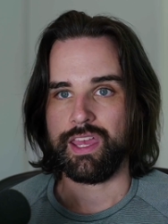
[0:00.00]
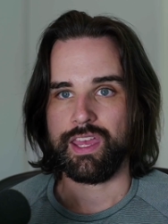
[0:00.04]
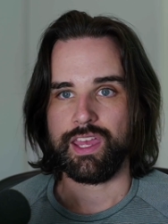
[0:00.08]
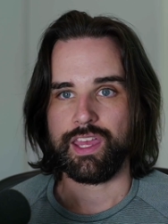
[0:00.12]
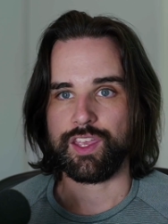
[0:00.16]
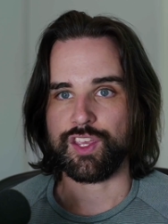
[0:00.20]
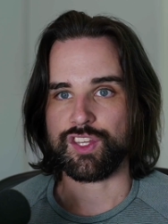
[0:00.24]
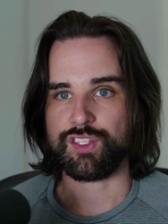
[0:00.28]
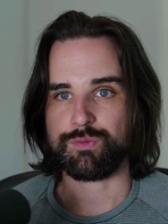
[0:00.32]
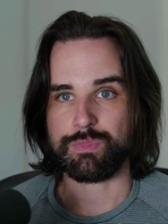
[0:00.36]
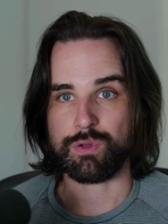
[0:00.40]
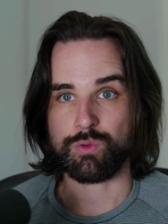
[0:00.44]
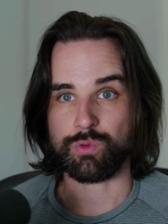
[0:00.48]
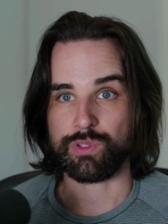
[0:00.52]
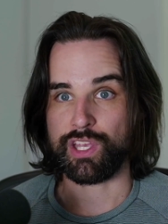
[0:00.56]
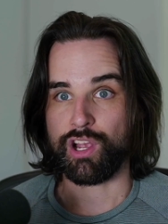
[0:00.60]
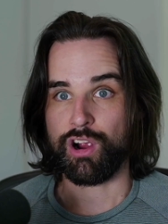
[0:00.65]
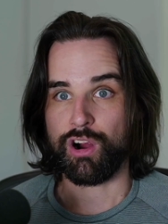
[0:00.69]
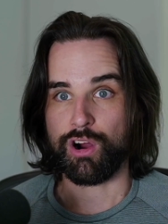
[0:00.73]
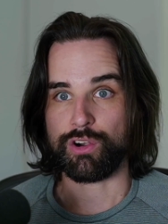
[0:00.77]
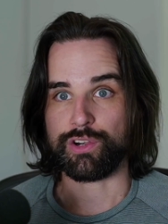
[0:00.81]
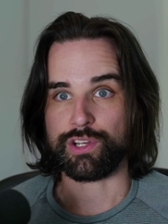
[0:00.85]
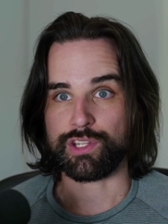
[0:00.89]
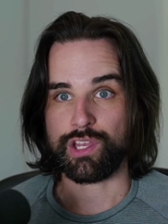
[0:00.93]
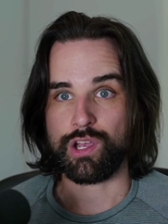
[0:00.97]
It used to be really
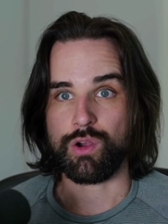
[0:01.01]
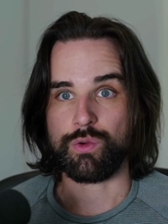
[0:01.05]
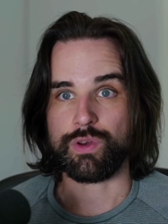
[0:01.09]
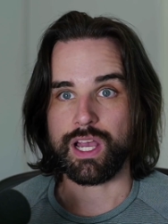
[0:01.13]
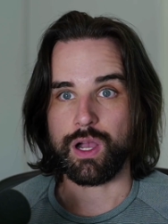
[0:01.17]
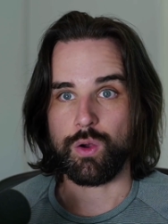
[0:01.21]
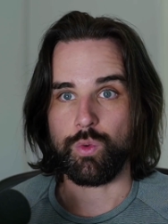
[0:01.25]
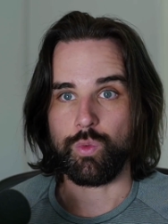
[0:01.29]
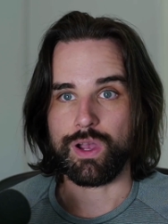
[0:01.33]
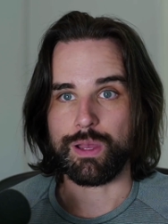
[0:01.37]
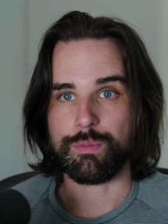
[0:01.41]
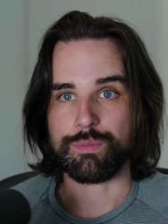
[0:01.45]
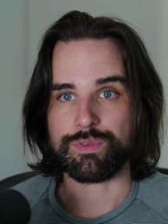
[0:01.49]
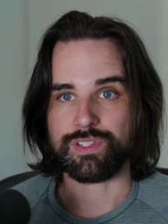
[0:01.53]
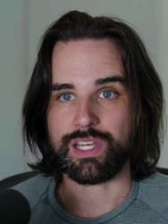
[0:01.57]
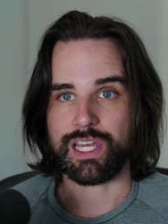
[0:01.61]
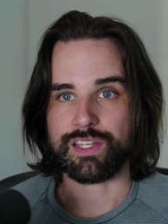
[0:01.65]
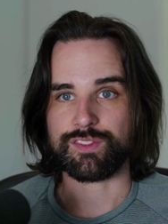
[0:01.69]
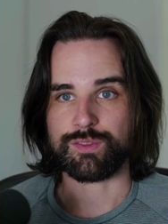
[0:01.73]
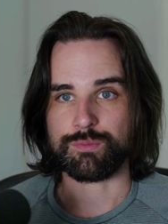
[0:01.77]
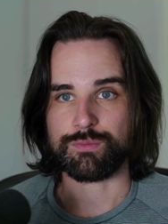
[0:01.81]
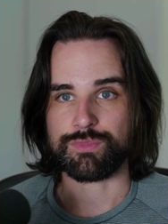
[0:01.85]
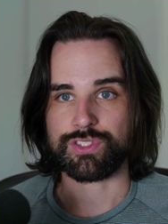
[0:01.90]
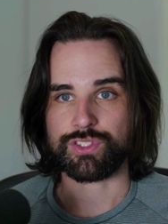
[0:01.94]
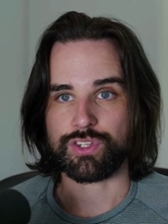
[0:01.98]
hard to code out
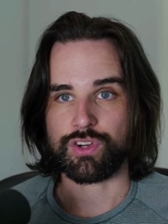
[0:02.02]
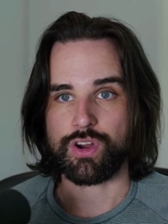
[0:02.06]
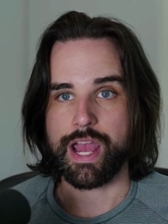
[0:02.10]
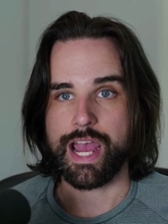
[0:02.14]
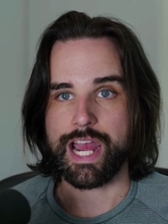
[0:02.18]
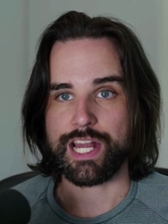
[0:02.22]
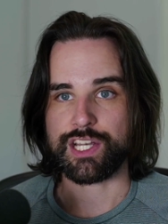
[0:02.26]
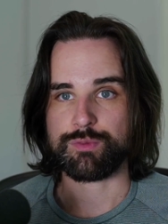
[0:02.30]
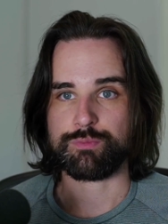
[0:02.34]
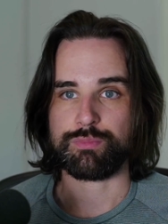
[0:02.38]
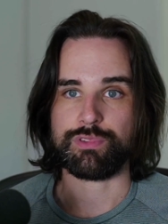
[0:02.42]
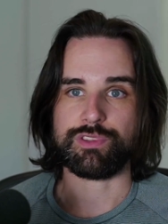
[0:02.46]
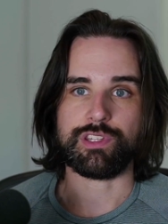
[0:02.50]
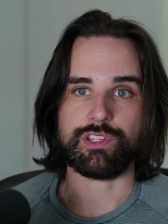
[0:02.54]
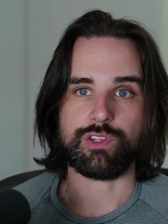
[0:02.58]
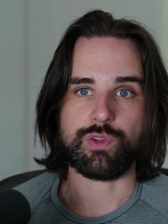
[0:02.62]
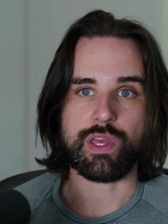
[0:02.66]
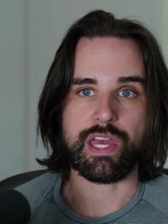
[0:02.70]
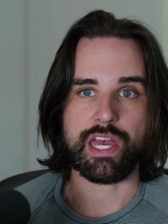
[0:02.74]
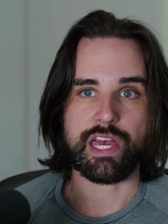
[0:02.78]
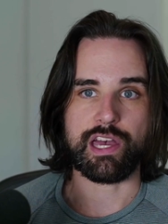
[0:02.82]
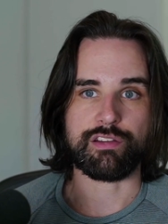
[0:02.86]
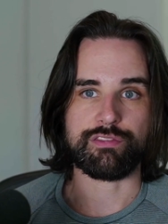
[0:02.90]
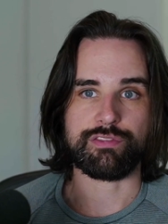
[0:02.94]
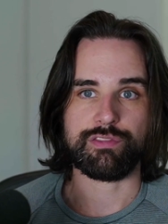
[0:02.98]
websites from scratch, but then you
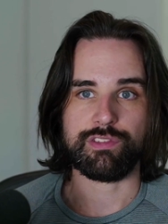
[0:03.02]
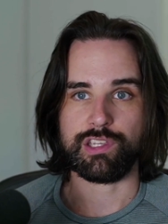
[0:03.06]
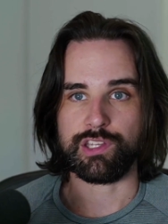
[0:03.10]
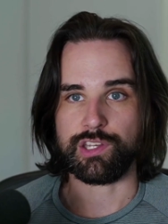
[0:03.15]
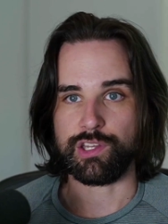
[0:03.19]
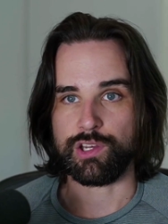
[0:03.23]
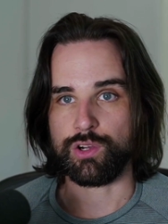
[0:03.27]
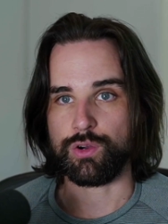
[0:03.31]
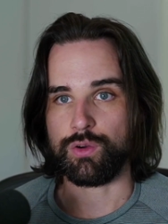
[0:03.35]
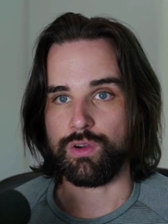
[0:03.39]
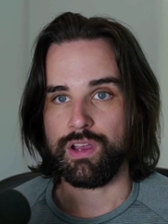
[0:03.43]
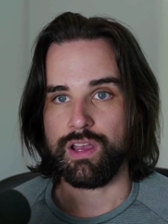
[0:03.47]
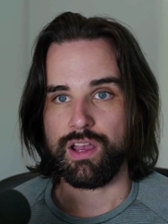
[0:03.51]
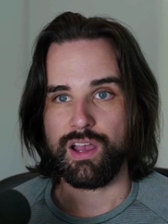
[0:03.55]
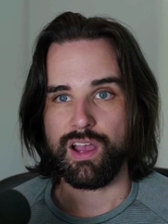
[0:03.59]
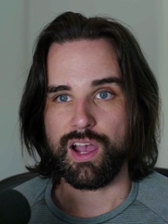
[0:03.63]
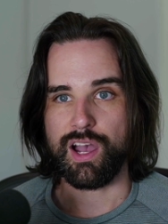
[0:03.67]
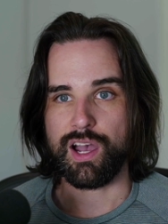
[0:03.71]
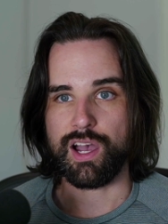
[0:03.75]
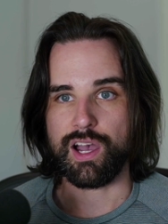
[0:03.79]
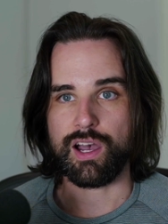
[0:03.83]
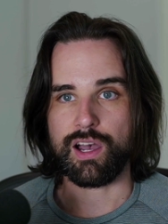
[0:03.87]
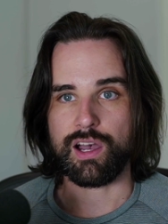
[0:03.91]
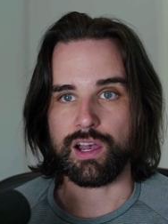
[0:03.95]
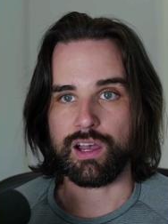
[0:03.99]
have, you know,
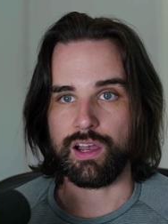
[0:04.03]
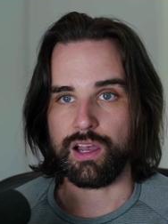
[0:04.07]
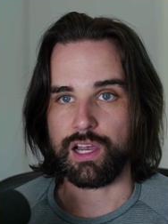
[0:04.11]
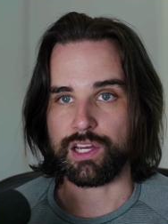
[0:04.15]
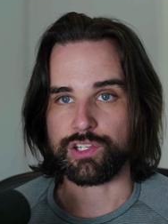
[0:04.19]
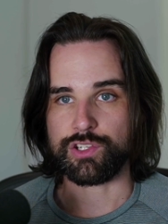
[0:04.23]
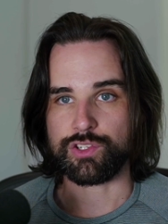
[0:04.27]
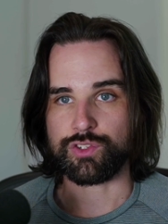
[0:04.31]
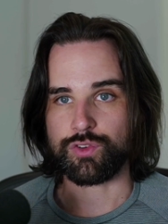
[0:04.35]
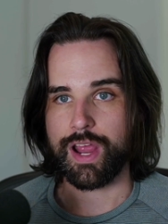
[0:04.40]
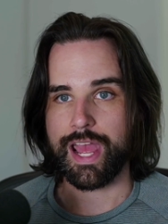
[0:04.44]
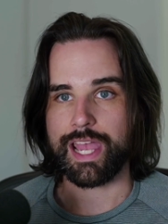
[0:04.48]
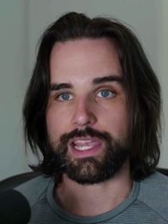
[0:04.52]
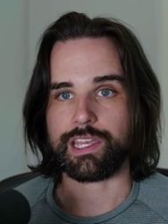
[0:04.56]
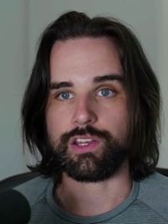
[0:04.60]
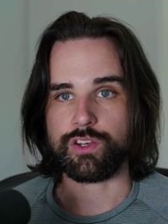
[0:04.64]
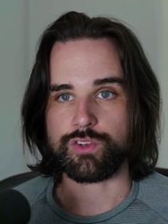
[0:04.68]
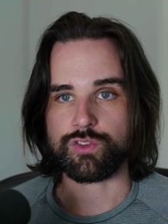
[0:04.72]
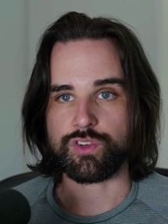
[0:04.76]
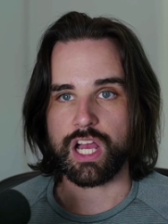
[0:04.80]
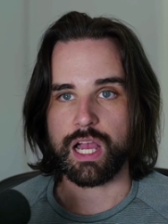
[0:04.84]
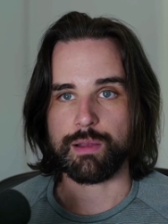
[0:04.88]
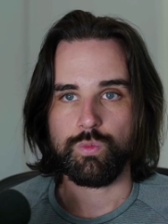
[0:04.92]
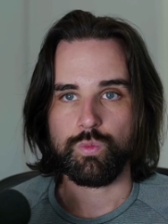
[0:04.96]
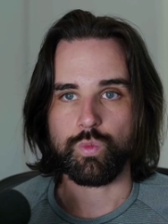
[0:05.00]
uh, drag and
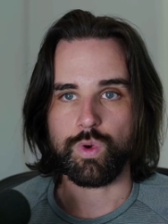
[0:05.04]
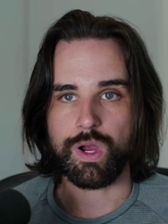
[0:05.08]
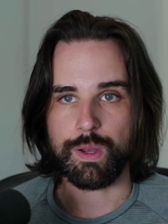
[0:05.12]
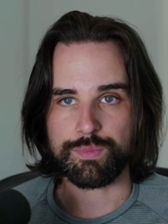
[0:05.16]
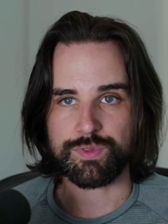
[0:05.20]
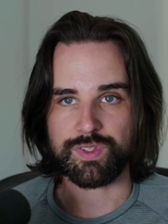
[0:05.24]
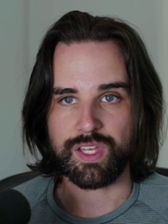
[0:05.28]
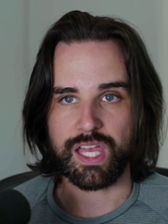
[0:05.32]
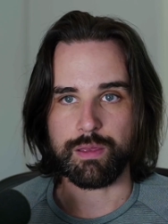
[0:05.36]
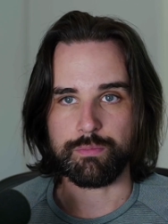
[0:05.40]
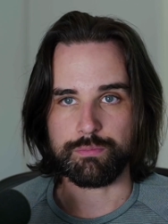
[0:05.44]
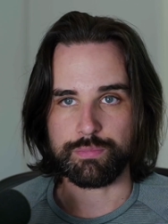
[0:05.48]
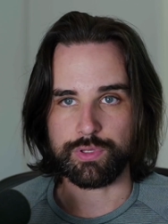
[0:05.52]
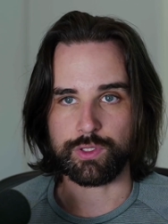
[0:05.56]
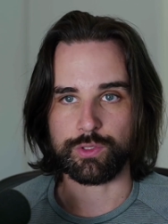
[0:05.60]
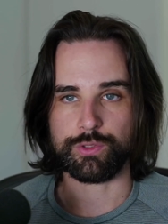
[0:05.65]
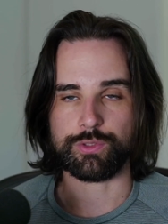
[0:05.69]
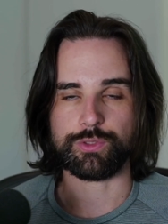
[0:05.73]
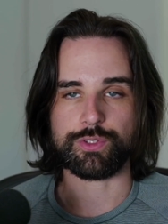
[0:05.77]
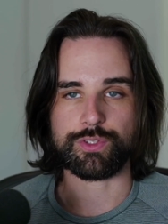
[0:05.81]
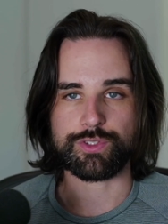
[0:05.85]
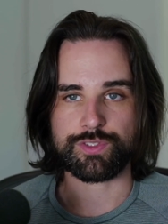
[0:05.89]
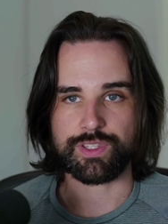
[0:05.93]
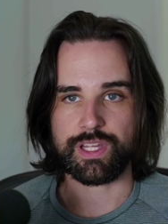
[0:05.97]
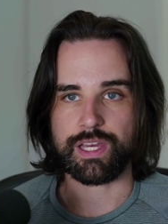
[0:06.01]
drop website
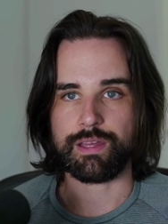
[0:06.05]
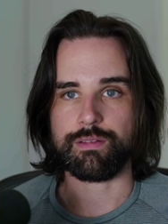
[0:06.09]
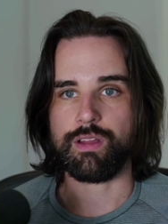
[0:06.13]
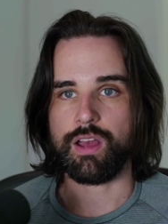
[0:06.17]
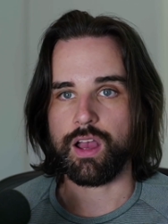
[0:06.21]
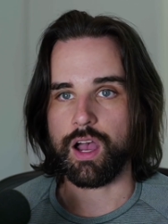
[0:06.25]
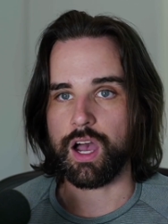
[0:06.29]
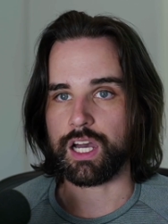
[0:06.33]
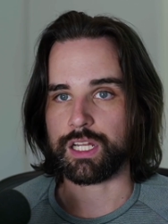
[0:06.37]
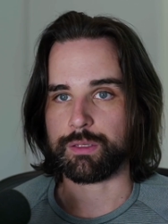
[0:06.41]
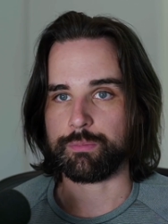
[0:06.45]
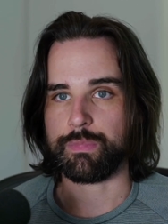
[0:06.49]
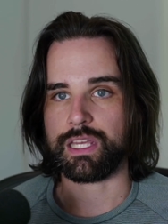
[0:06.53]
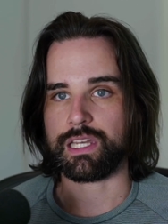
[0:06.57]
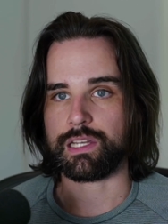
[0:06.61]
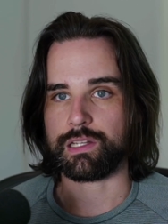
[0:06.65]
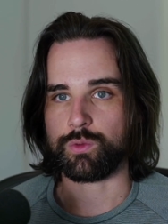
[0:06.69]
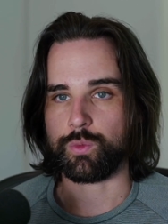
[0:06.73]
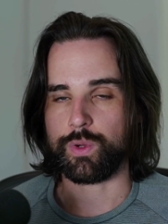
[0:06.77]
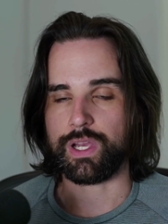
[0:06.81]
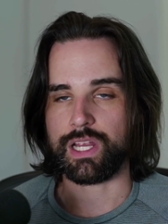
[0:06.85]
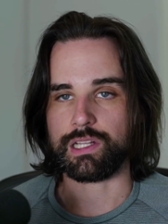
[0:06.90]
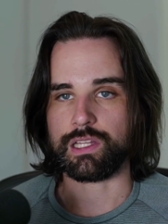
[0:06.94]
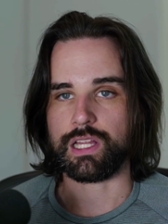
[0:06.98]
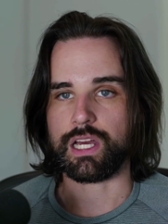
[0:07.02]
builders that automated
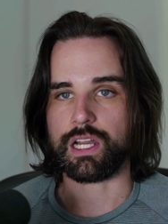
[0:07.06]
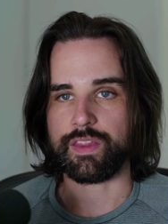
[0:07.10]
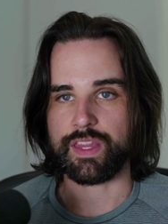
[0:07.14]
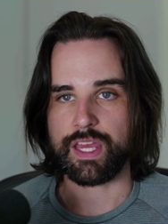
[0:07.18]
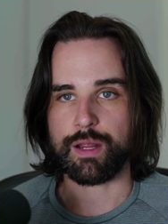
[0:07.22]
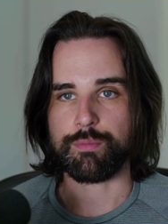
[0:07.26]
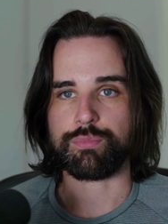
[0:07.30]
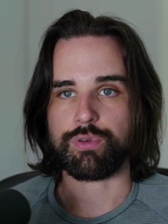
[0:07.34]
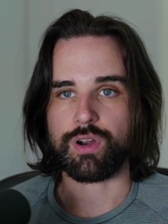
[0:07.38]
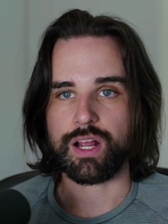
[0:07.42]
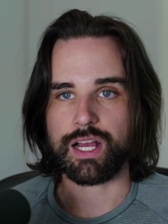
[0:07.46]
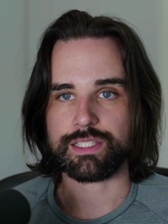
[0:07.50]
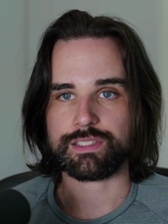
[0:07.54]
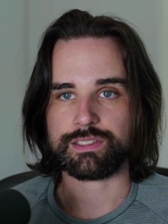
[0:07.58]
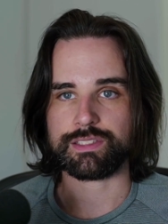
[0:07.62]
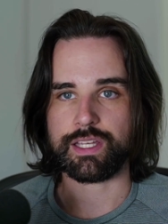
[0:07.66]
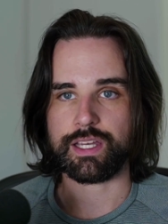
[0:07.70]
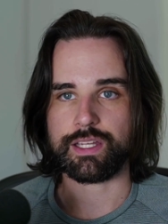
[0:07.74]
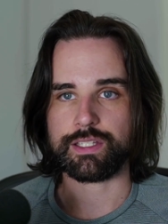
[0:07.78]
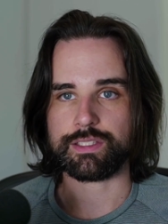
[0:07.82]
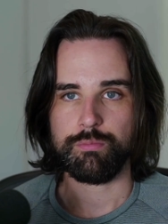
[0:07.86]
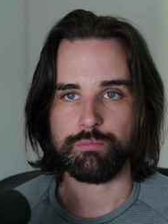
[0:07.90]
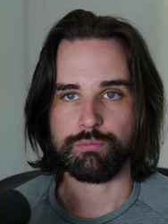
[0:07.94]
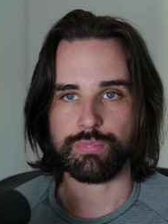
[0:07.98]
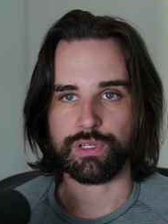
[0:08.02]
away a lot of that
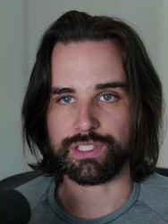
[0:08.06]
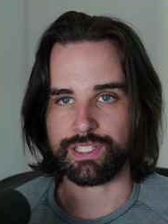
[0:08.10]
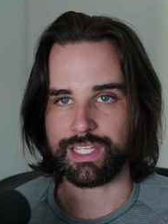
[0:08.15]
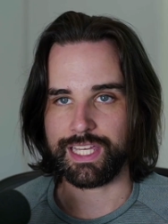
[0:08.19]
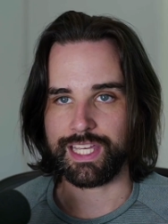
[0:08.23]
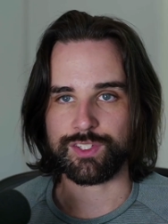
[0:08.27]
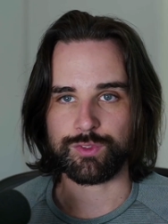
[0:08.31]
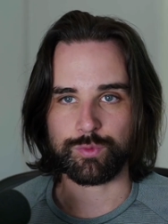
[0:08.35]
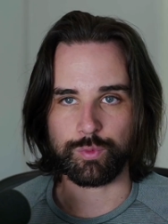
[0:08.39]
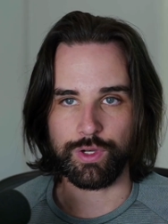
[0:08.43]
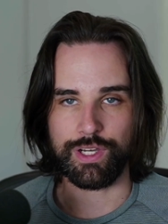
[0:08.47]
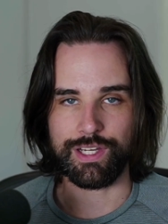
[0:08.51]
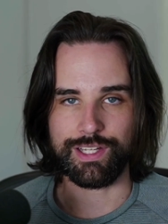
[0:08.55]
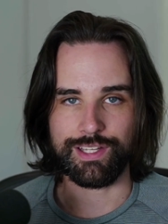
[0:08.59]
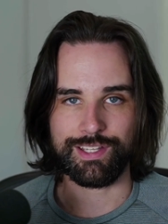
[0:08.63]
process. But guess what?